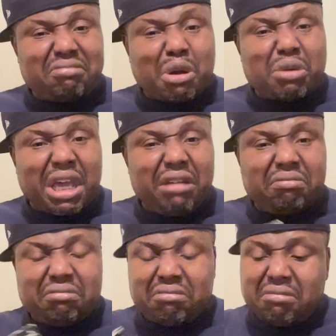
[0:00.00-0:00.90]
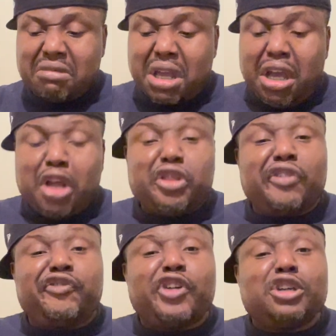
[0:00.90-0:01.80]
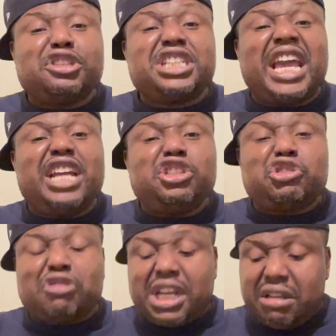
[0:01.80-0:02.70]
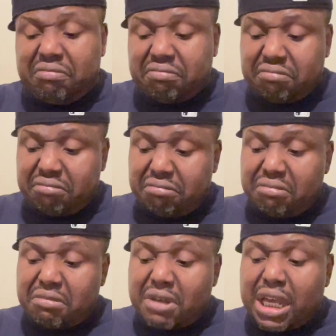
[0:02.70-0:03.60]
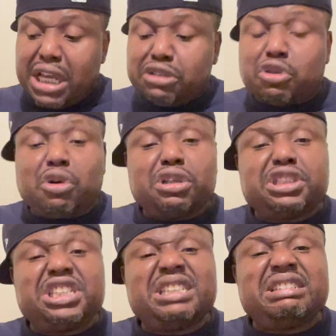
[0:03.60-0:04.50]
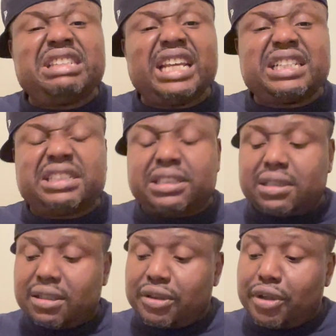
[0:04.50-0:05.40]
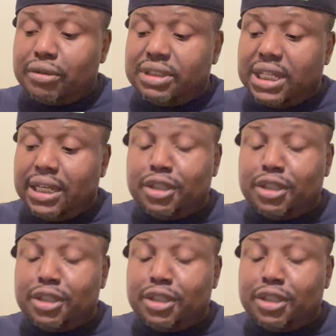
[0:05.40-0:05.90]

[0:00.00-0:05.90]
Okay. The first entry is on 6/13,